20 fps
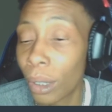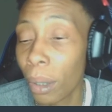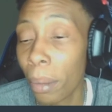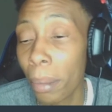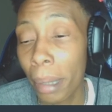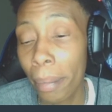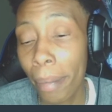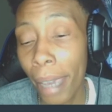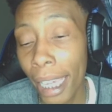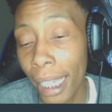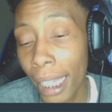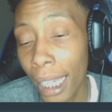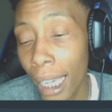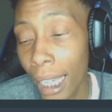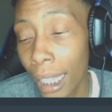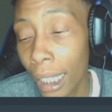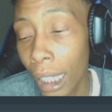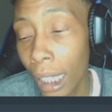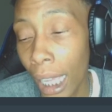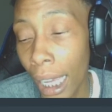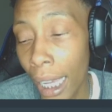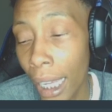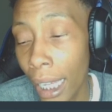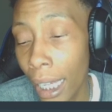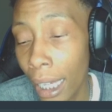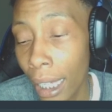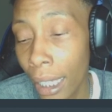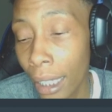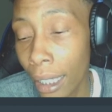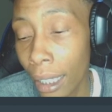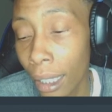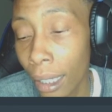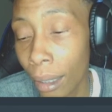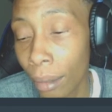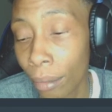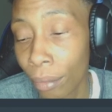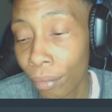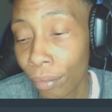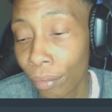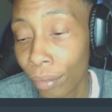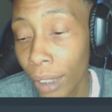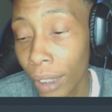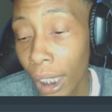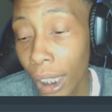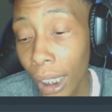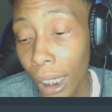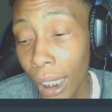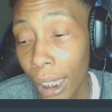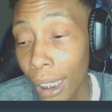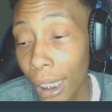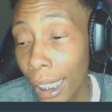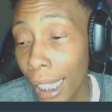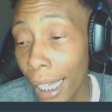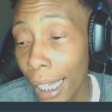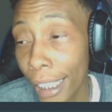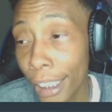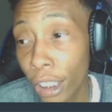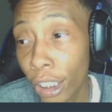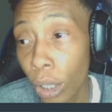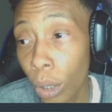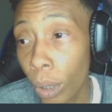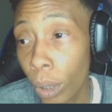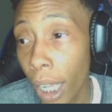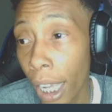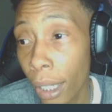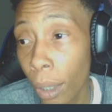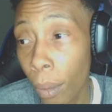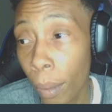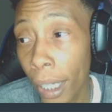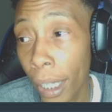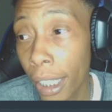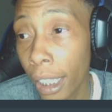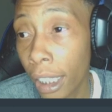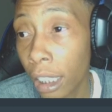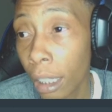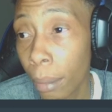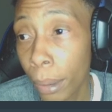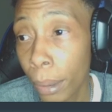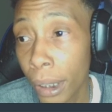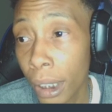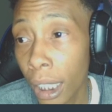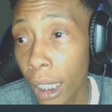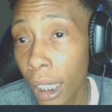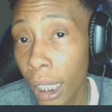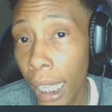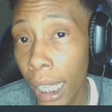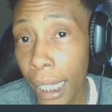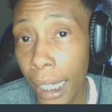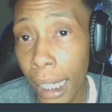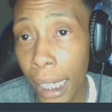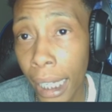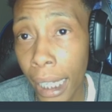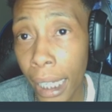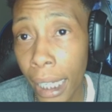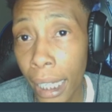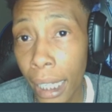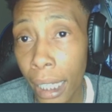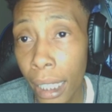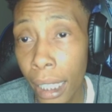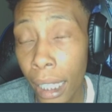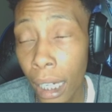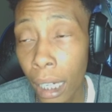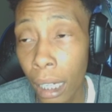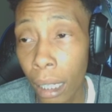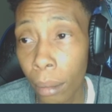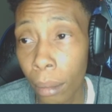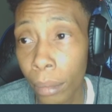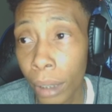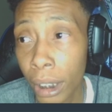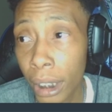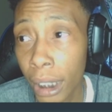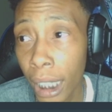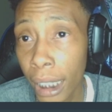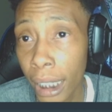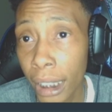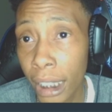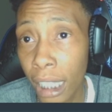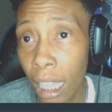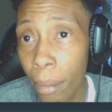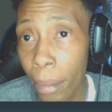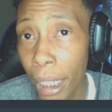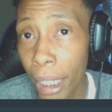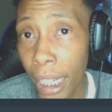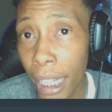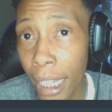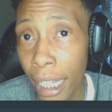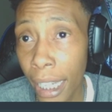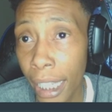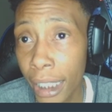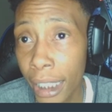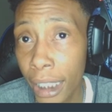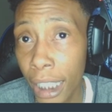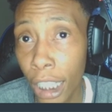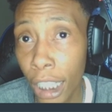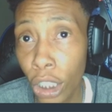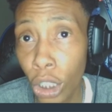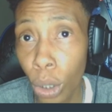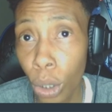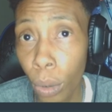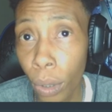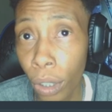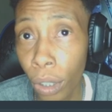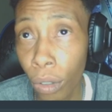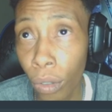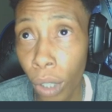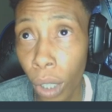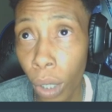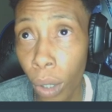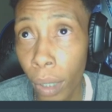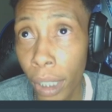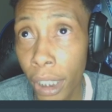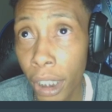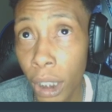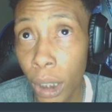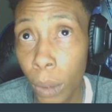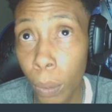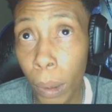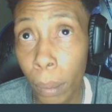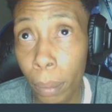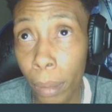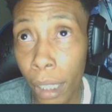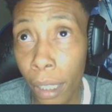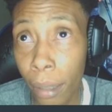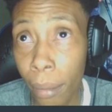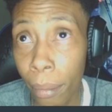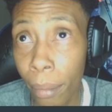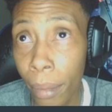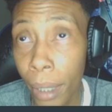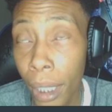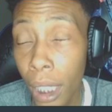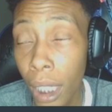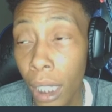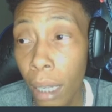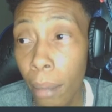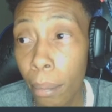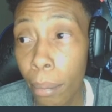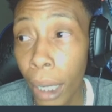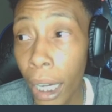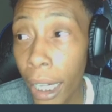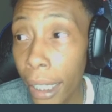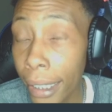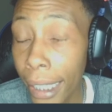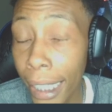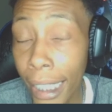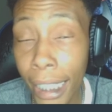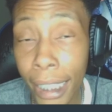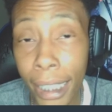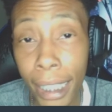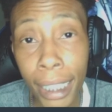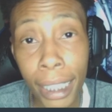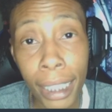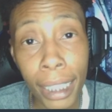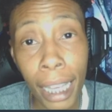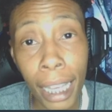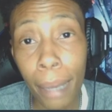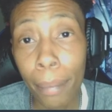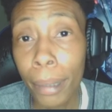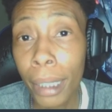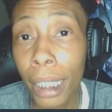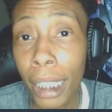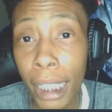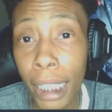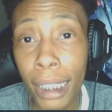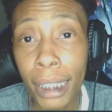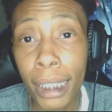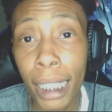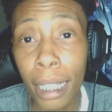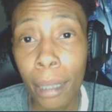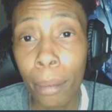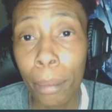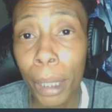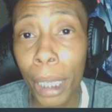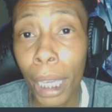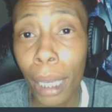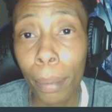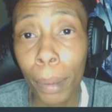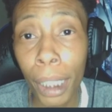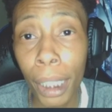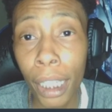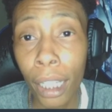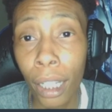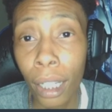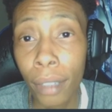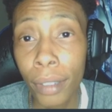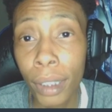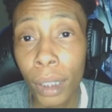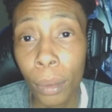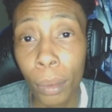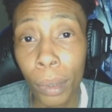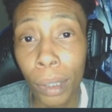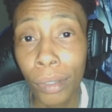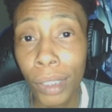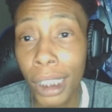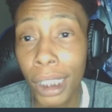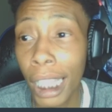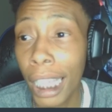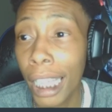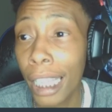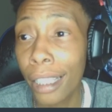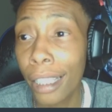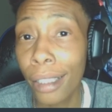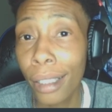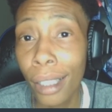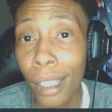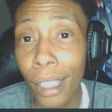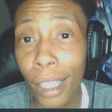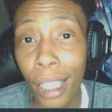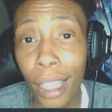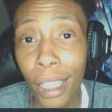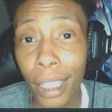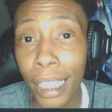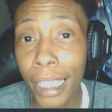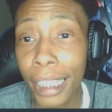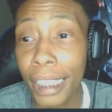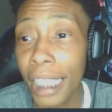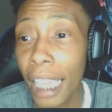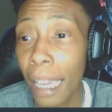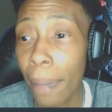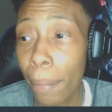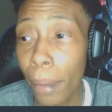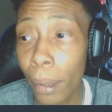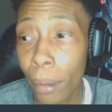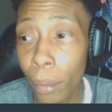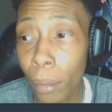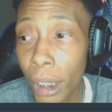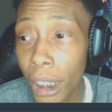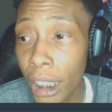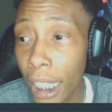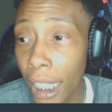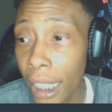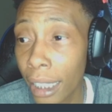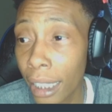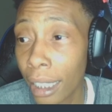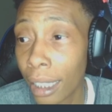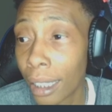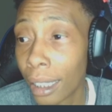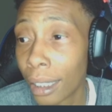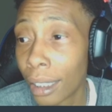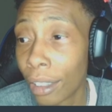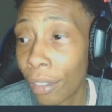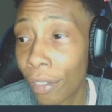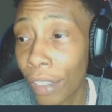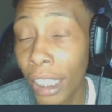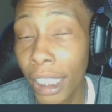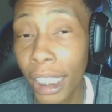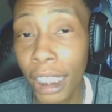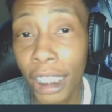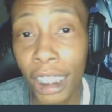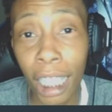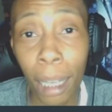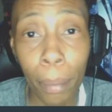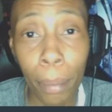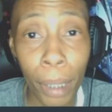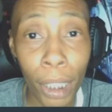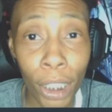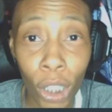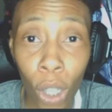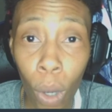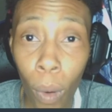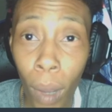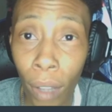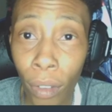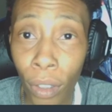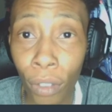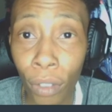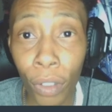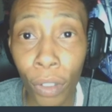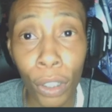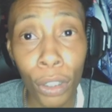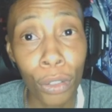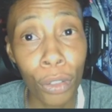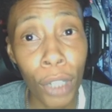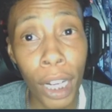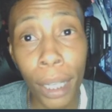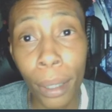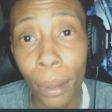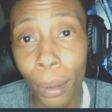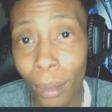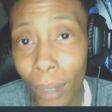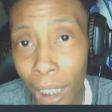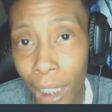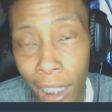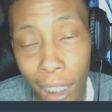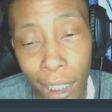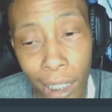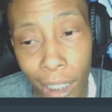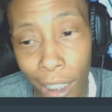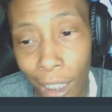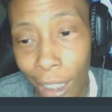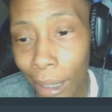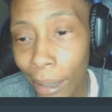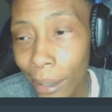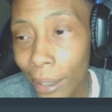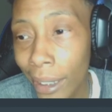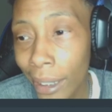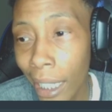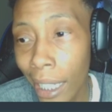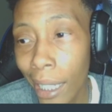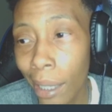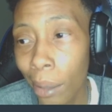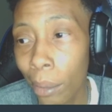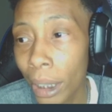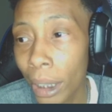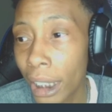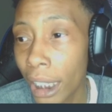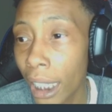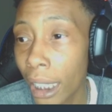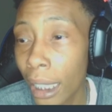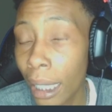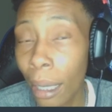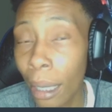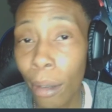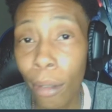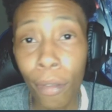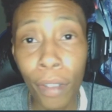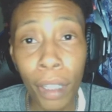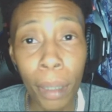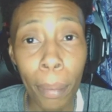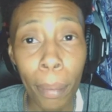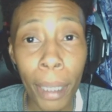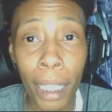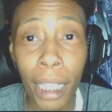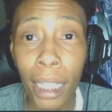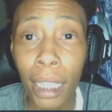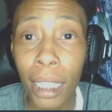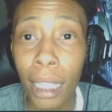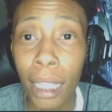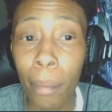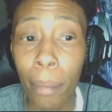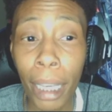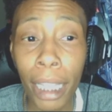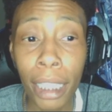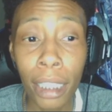be back in LA, and yeah, it's no kind of way the Clippers are letting the Suns come in there and take two in a row and sweep them. But anything can happen. It is the NBA playoffs, and we've seen things happen. We've seen the defending champions go out in the first round. You know what I'm saying? We've seen the MVP get made to